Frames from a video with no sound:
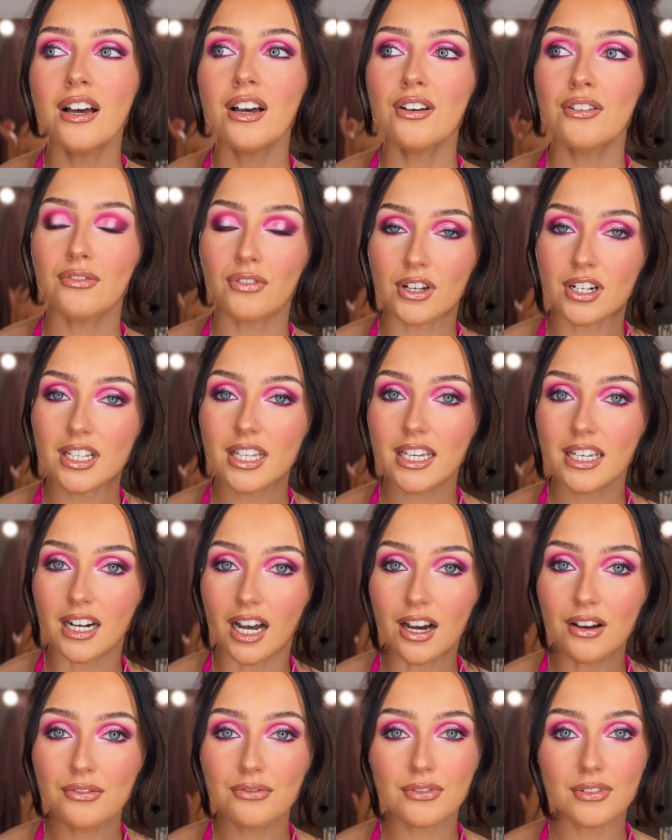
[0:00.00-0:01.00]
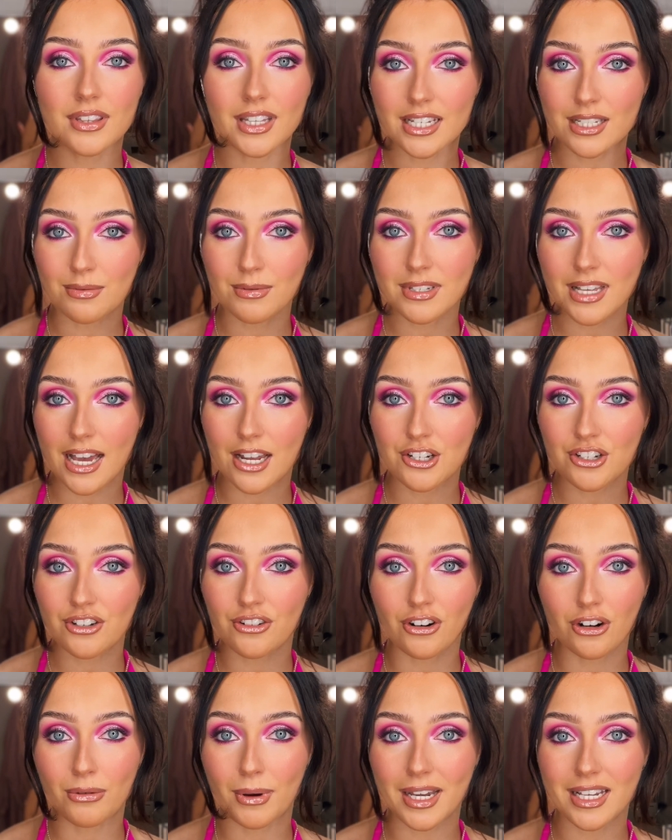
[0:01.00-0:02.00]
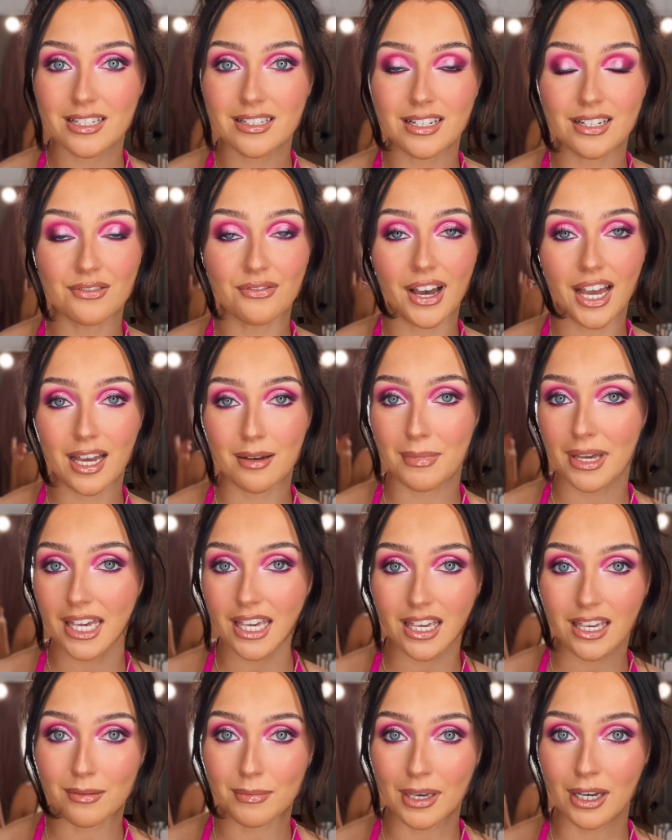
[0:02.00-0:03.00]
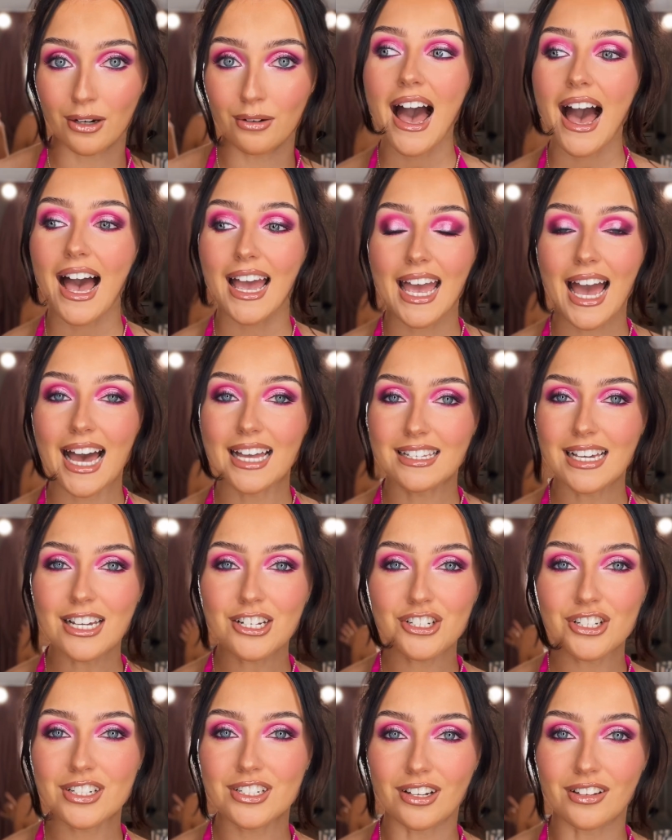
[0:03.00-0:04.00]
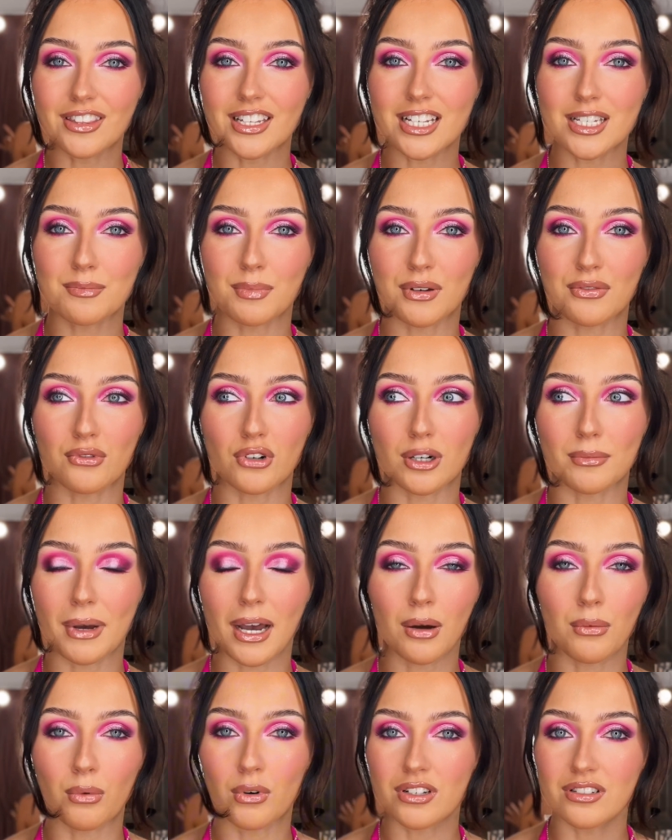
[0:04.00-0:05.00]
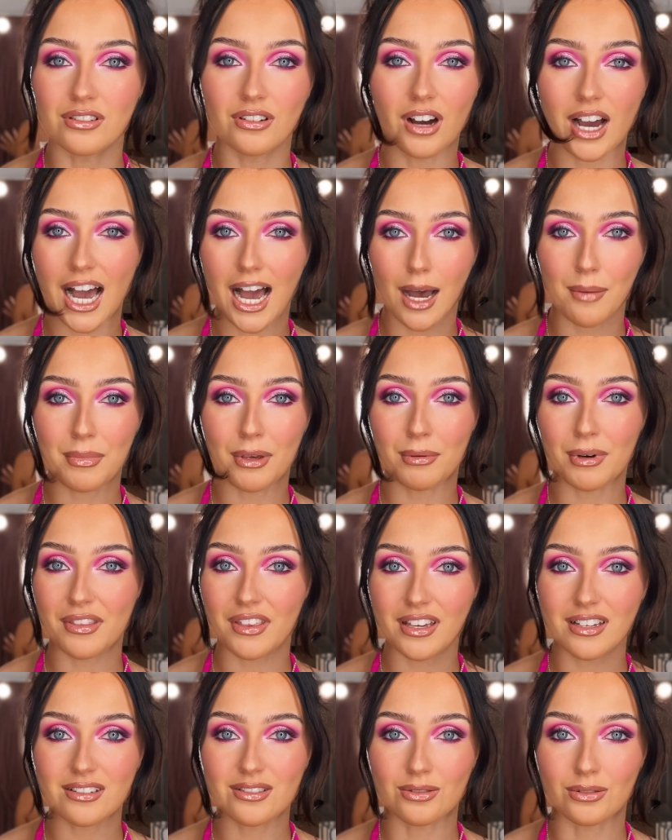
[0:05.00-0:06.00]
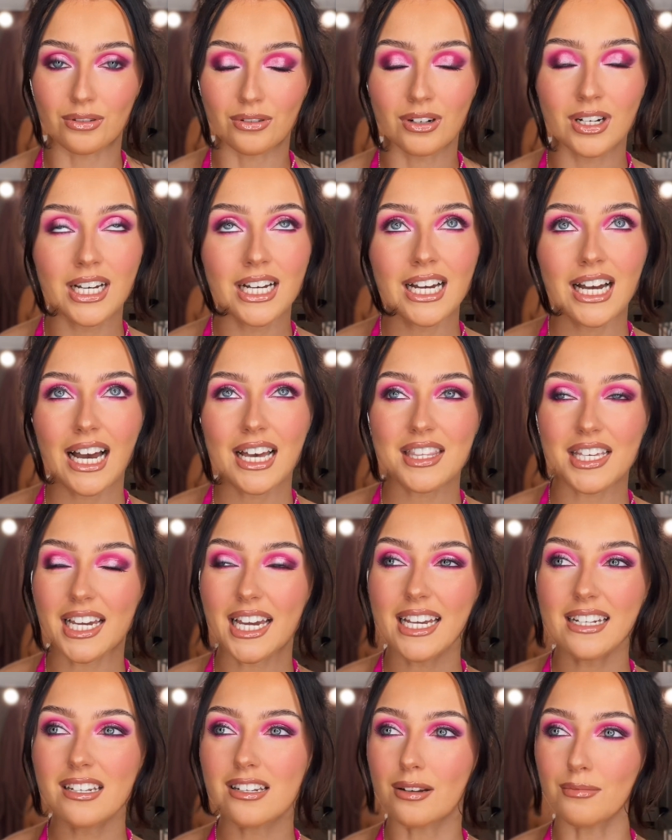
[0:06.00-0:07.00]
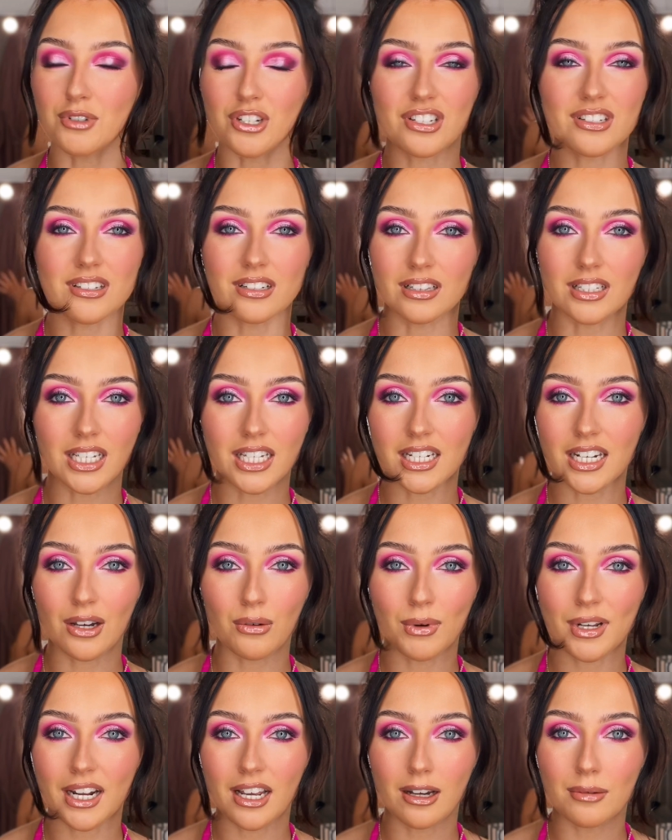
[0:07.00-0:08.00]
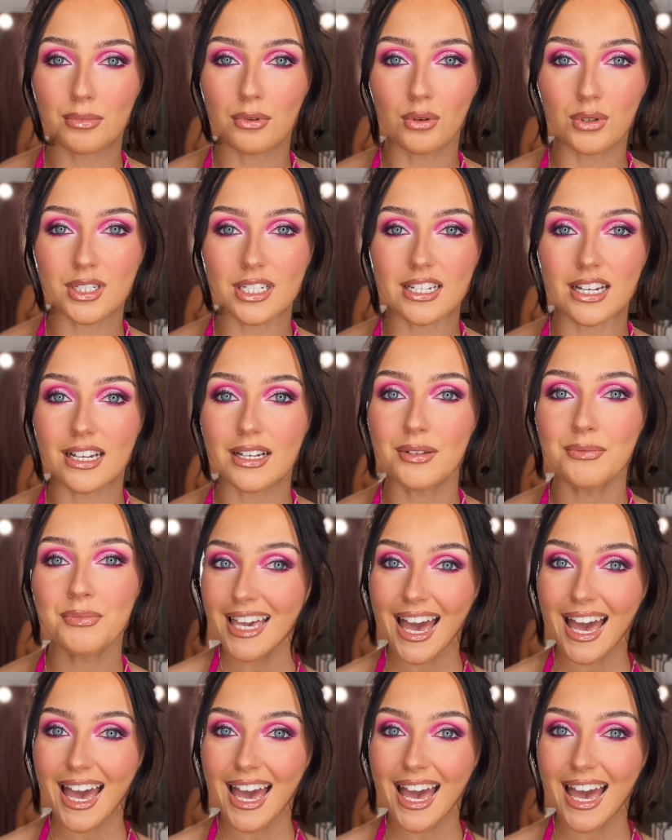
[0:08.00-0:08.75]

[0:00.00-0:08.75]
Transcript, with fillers: Funnily enough, this was actually requested via my email. I had actually done this before but I was not happy with it so I think I ended up just deleting it when I uploaded it.